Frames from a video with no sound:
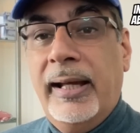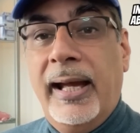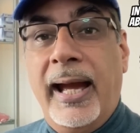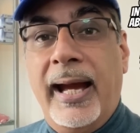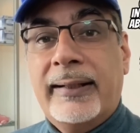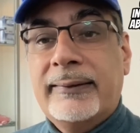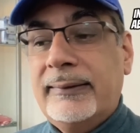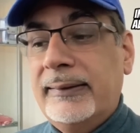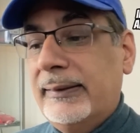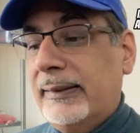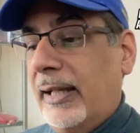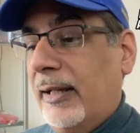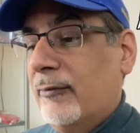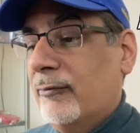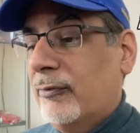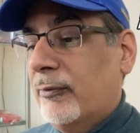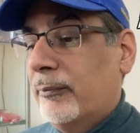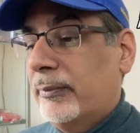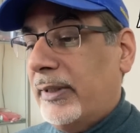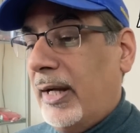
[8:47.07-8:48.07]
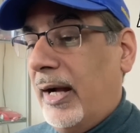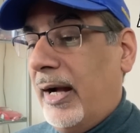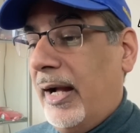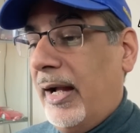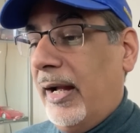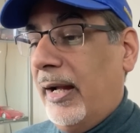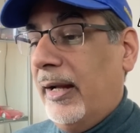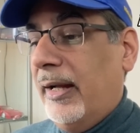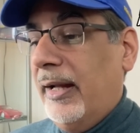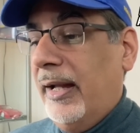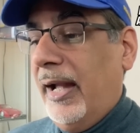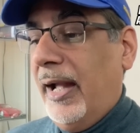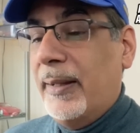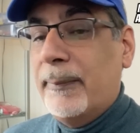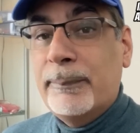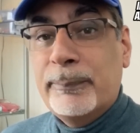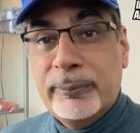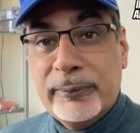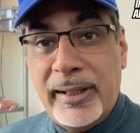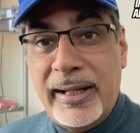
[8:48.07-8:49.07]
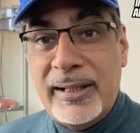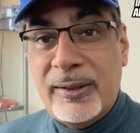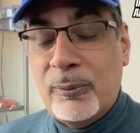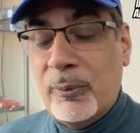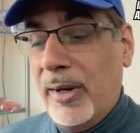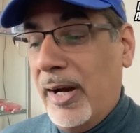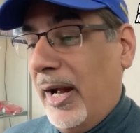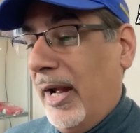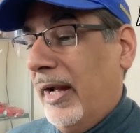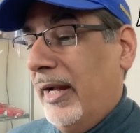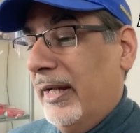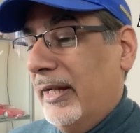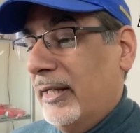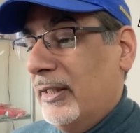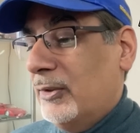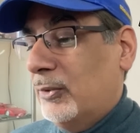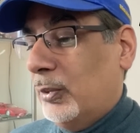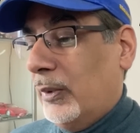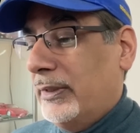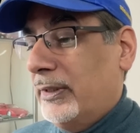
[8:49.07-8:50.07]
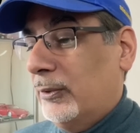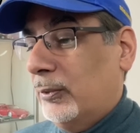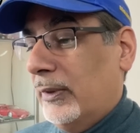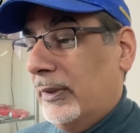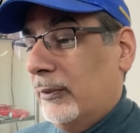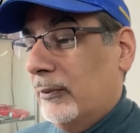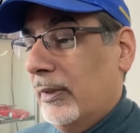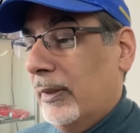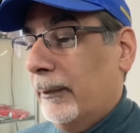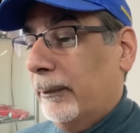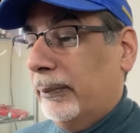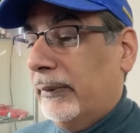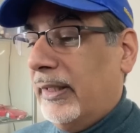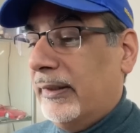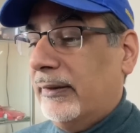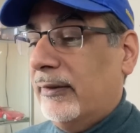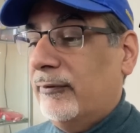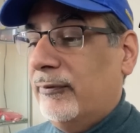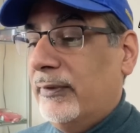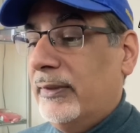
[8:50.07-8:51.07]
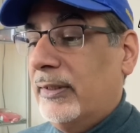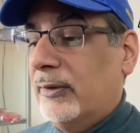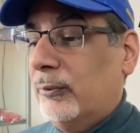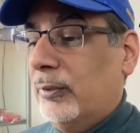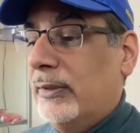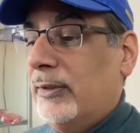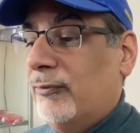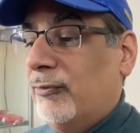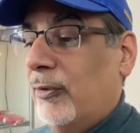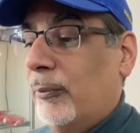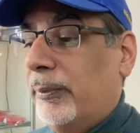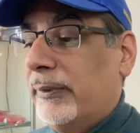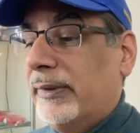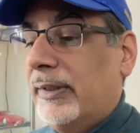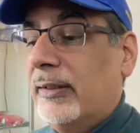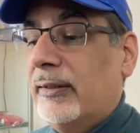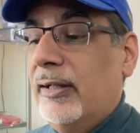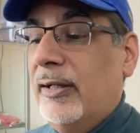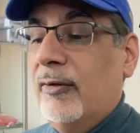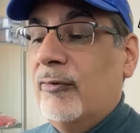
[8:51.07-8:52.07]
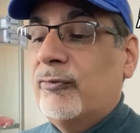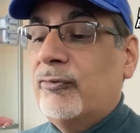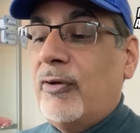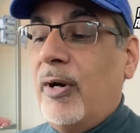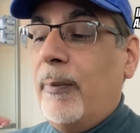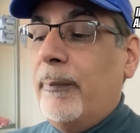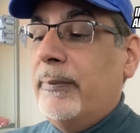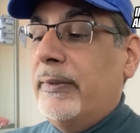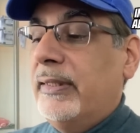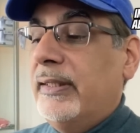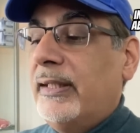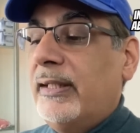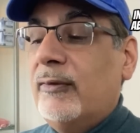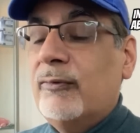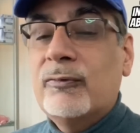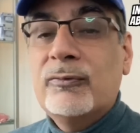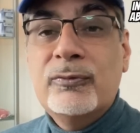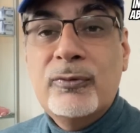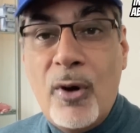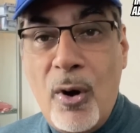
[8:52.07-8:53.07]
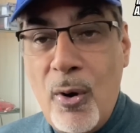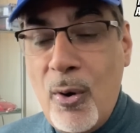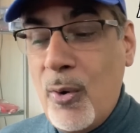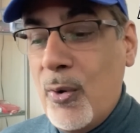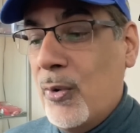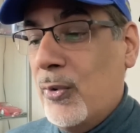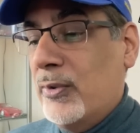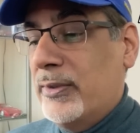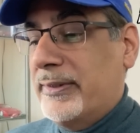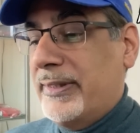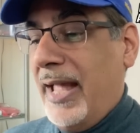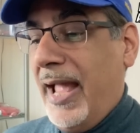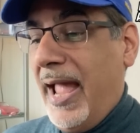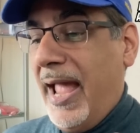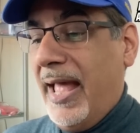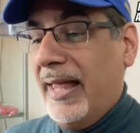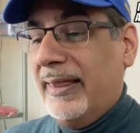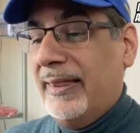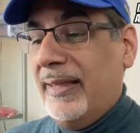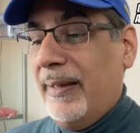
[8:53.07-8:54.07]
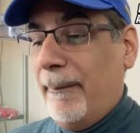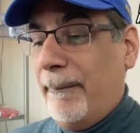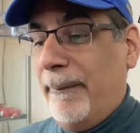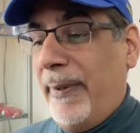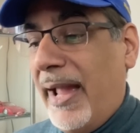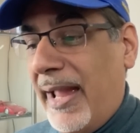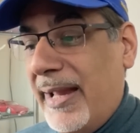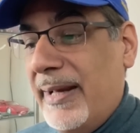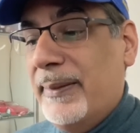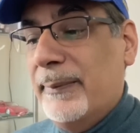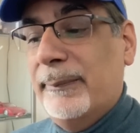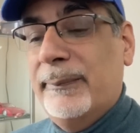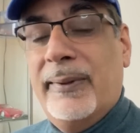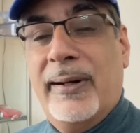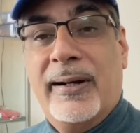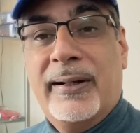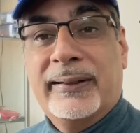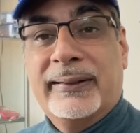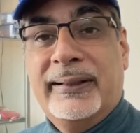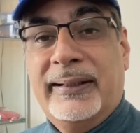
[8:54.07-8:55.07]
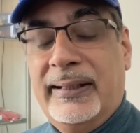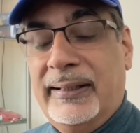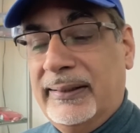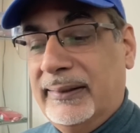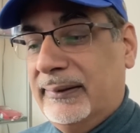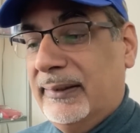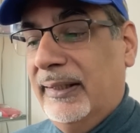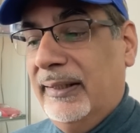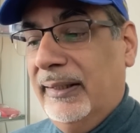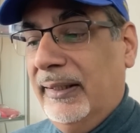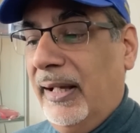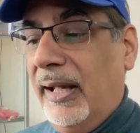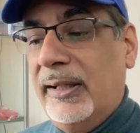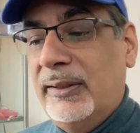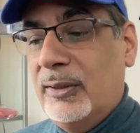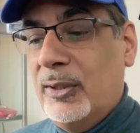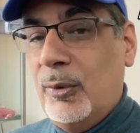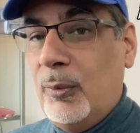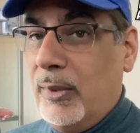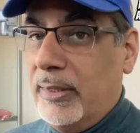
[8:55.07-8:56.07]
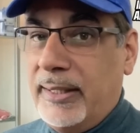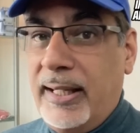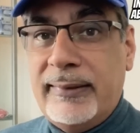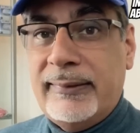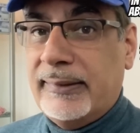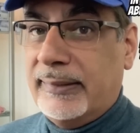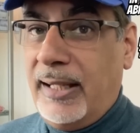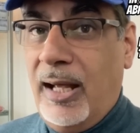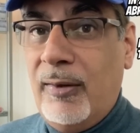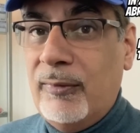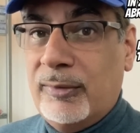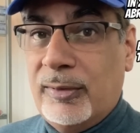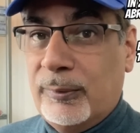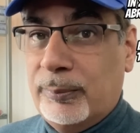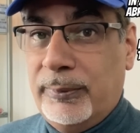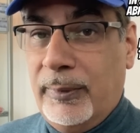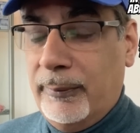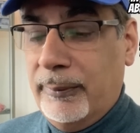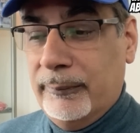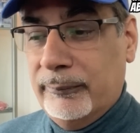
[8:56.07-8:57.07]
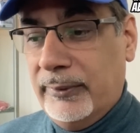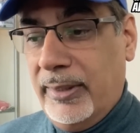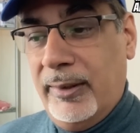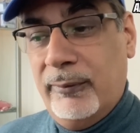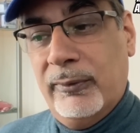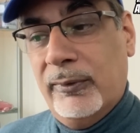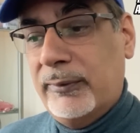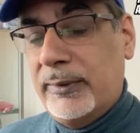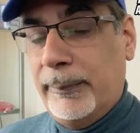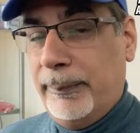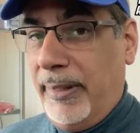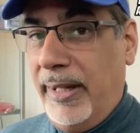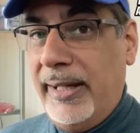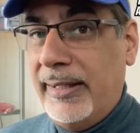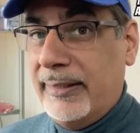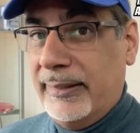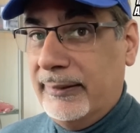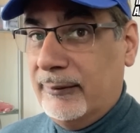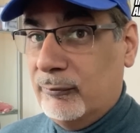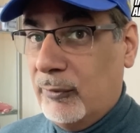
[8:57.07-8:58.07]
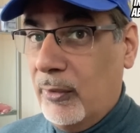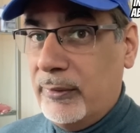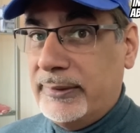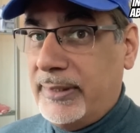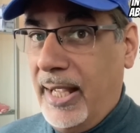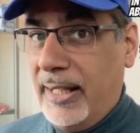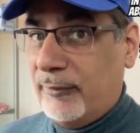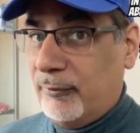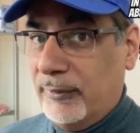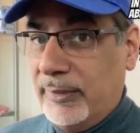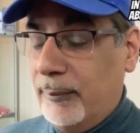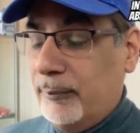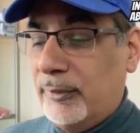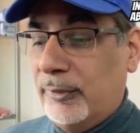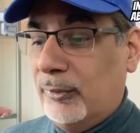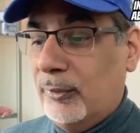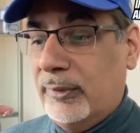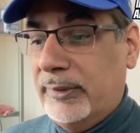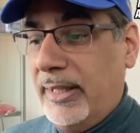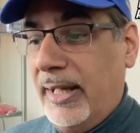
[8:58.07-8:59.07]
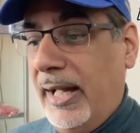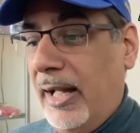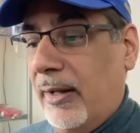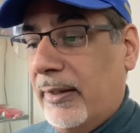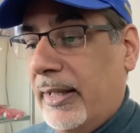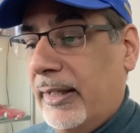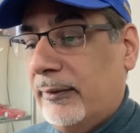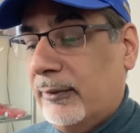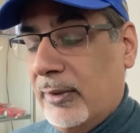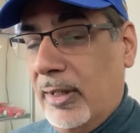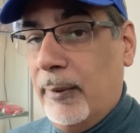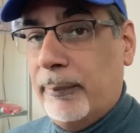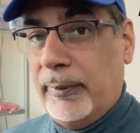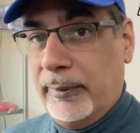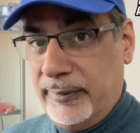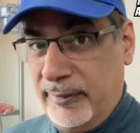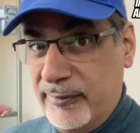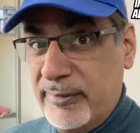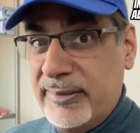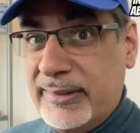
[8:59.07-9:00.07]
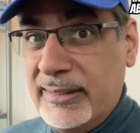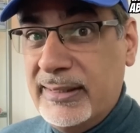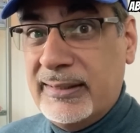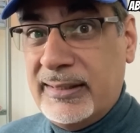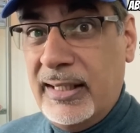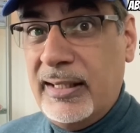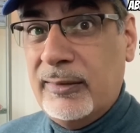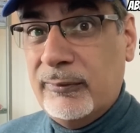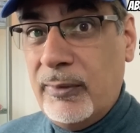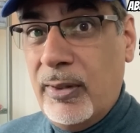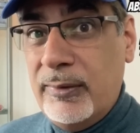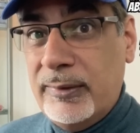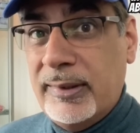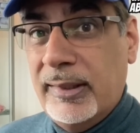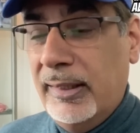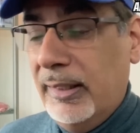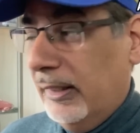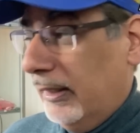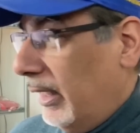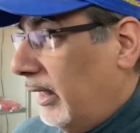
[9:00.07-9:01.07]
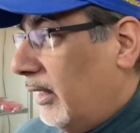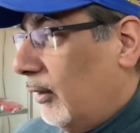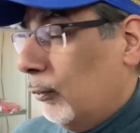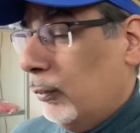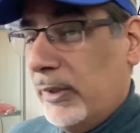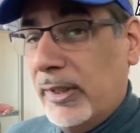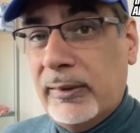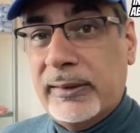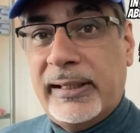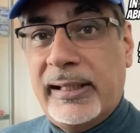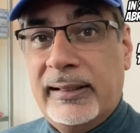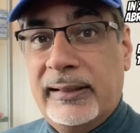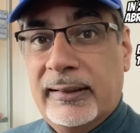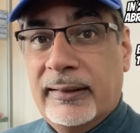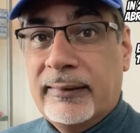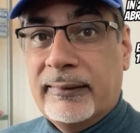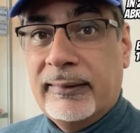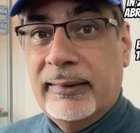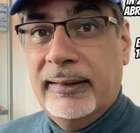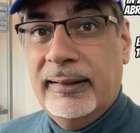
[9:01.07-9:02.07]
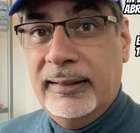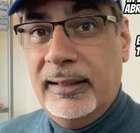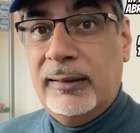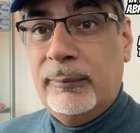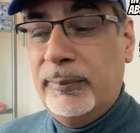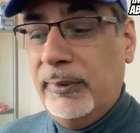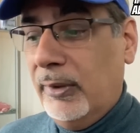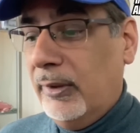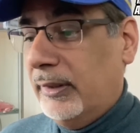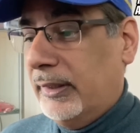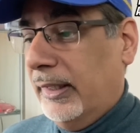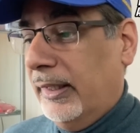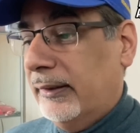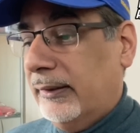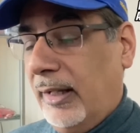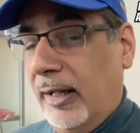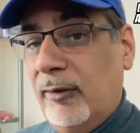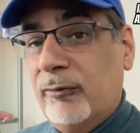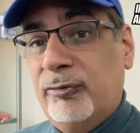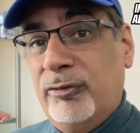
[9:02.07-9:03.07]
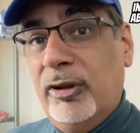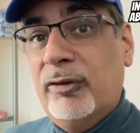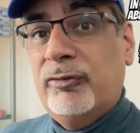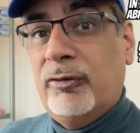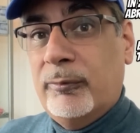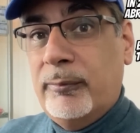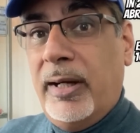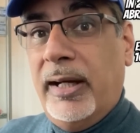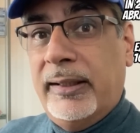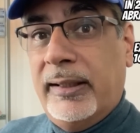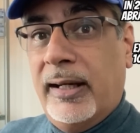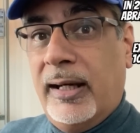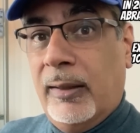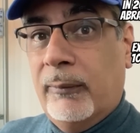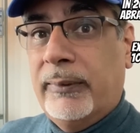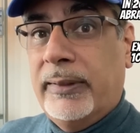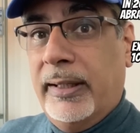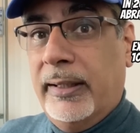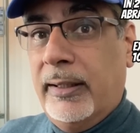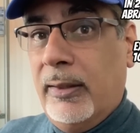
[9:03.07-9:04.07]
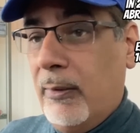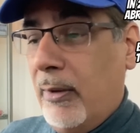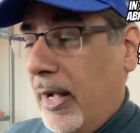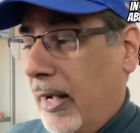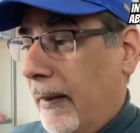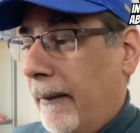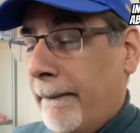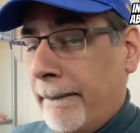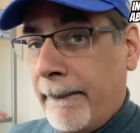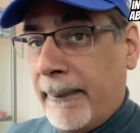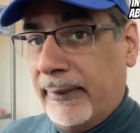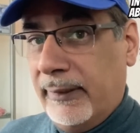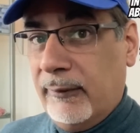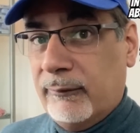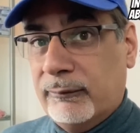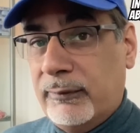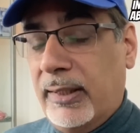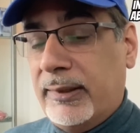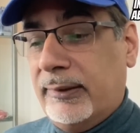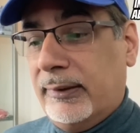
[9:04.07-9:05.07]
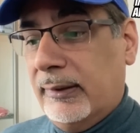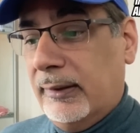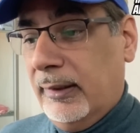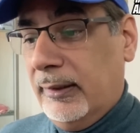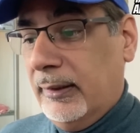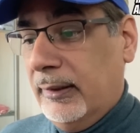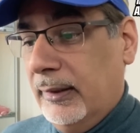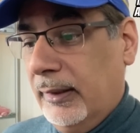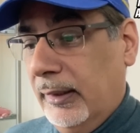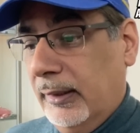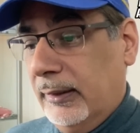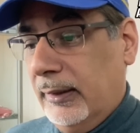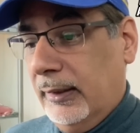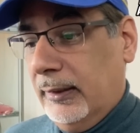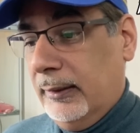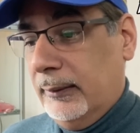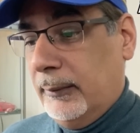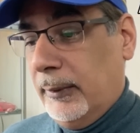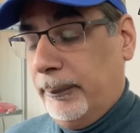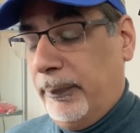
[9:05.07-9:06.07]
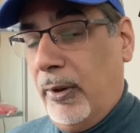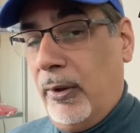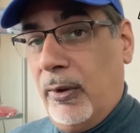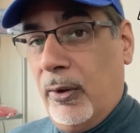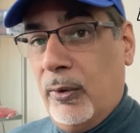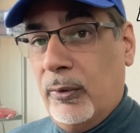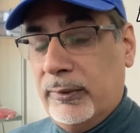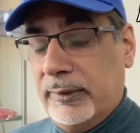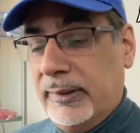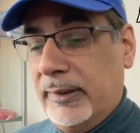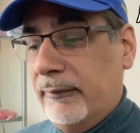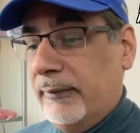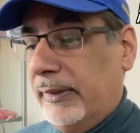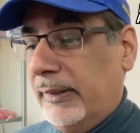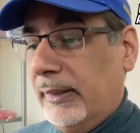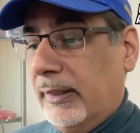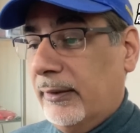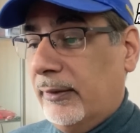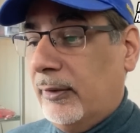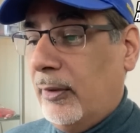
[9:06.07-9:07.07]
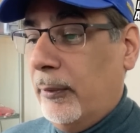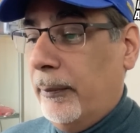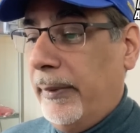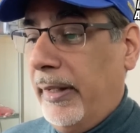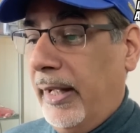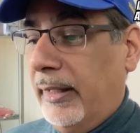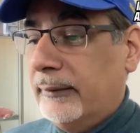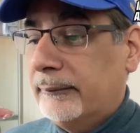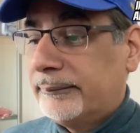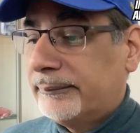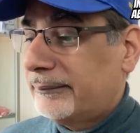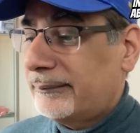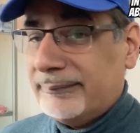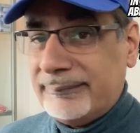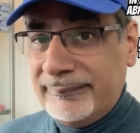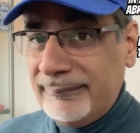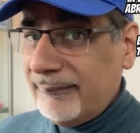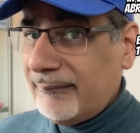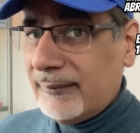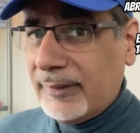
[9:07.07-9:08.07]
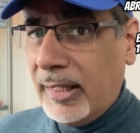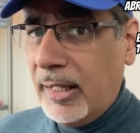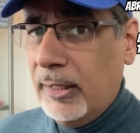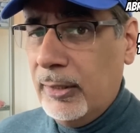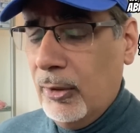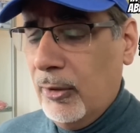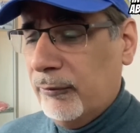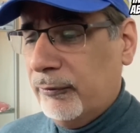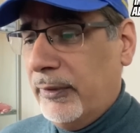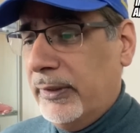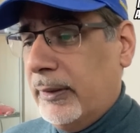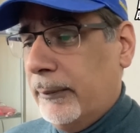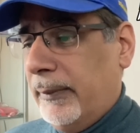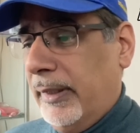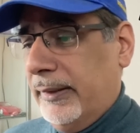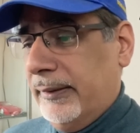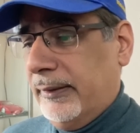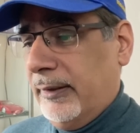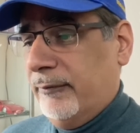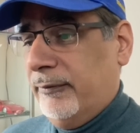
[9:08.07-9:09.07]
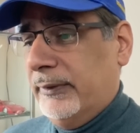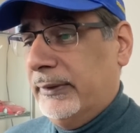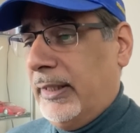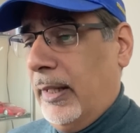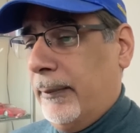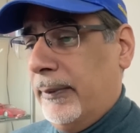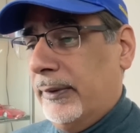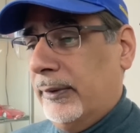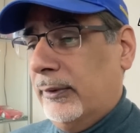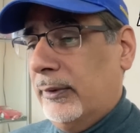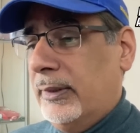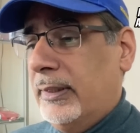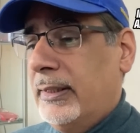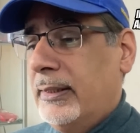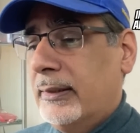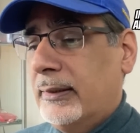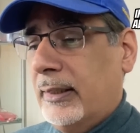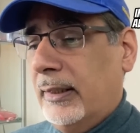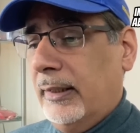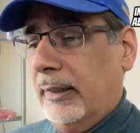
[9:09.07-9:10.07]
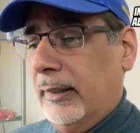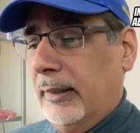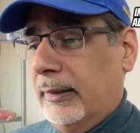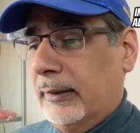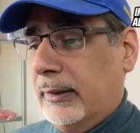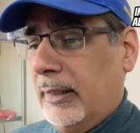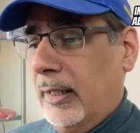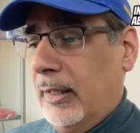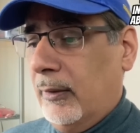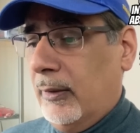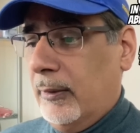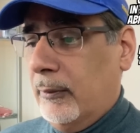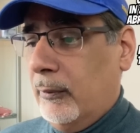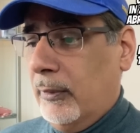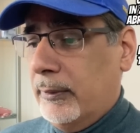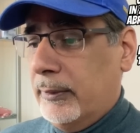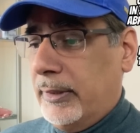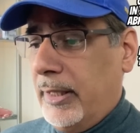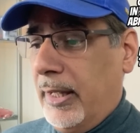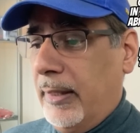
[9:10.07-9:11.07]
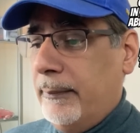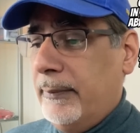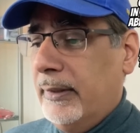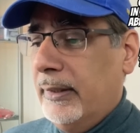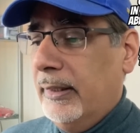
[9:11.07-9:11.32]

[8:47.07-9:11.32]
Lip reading: actually came from tire and brake wear in 2021, plus a further 24% from the roads and the paint markings. Hey, you know what? That's the council's problem, right? We're already paying road tax for them to sort that out. That's not our problem. Have you the state of the roads? They are wheel killers. Let's be honest. I fear for my car when I go out. The ruts, the potholes and everything are so bad. I know a friend of mine suffered damage to his car at one time,